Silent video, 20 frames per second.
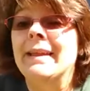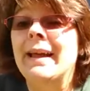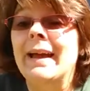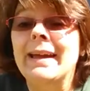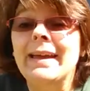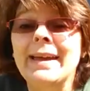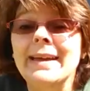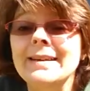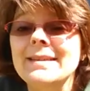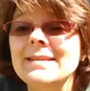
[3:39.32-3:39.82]
I
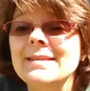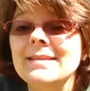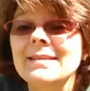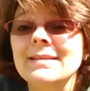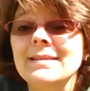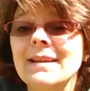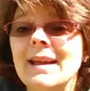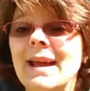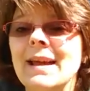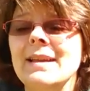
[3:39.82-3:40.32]
guess
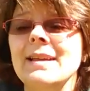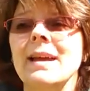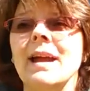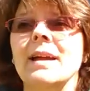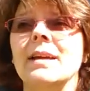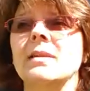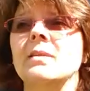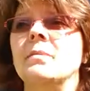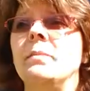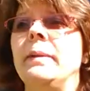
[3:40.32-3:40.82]
I
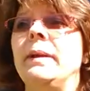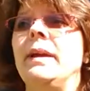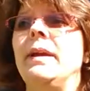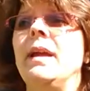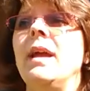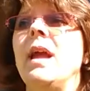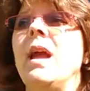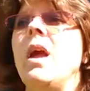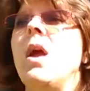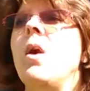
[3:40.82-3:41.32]
could
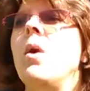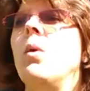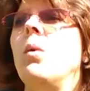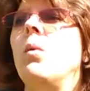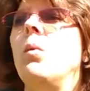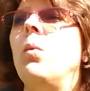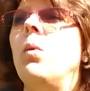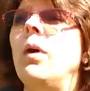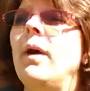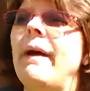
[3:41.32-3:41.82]
be.
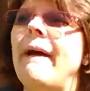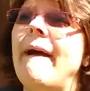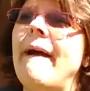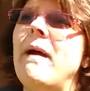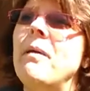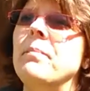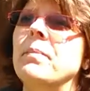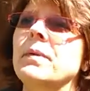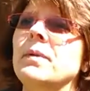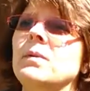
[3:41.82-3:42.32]
What
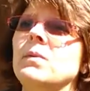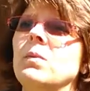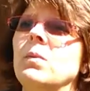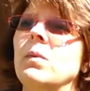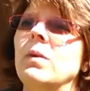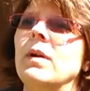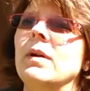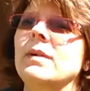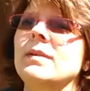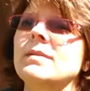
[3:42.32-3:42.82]
happened
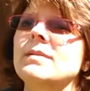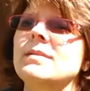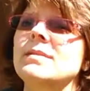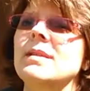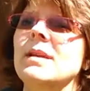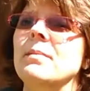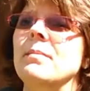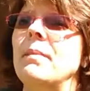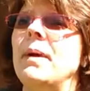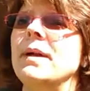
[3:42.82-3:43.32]
was
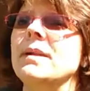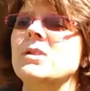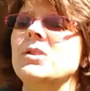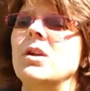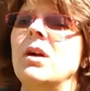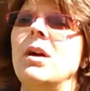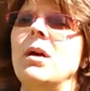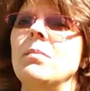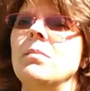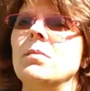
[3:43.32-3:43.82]
my
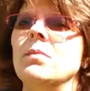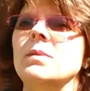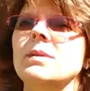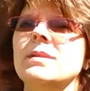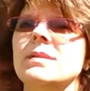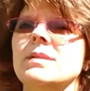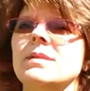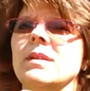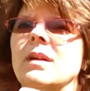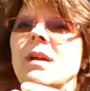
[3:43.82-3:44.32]
job
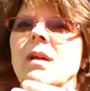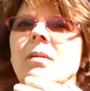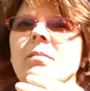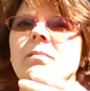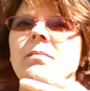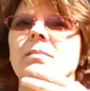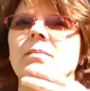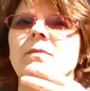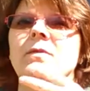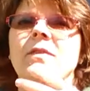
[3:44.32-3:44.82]
was
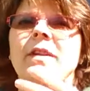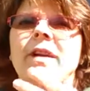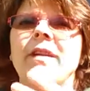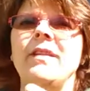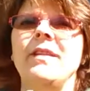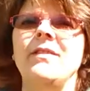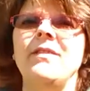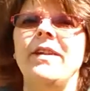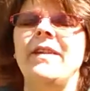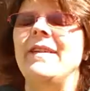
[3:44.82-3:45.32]

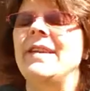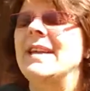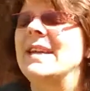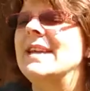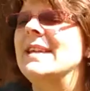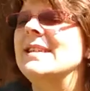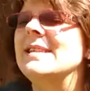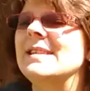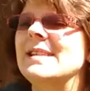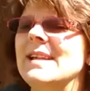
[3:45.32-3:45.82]
very, very
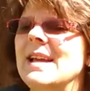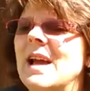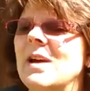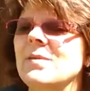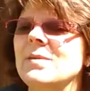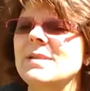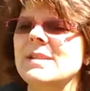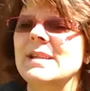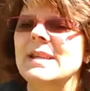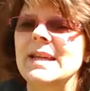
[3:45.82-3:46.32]
easy. I
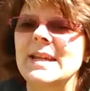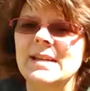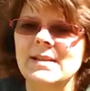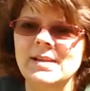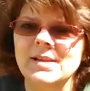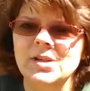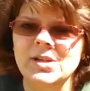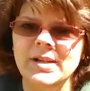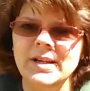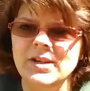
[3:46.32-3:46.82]
was an
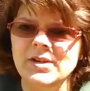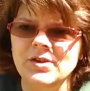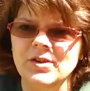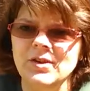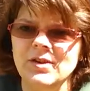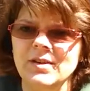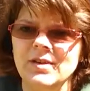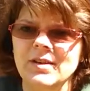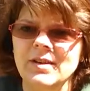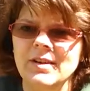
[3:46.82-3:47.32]
English
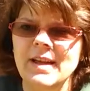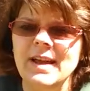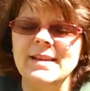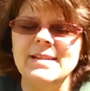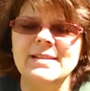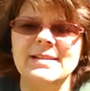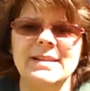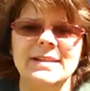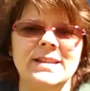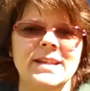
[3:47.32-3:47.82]
teacher,
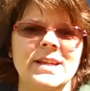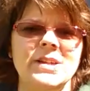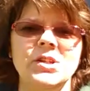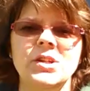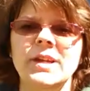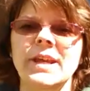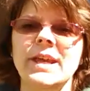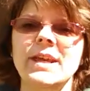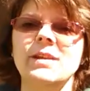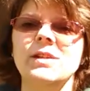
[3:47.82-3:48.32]
as
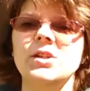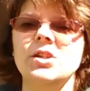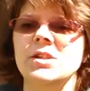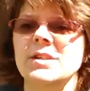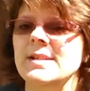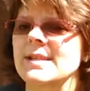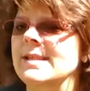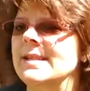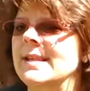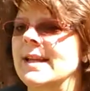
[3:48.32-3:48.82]
teaching English
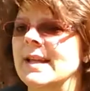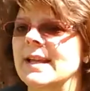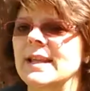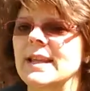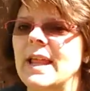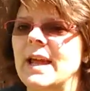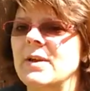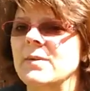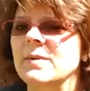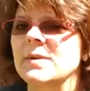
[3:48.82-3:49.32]
as a second
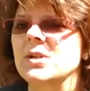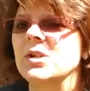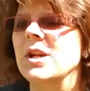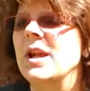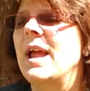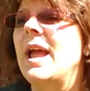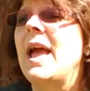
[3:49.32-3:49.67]
language.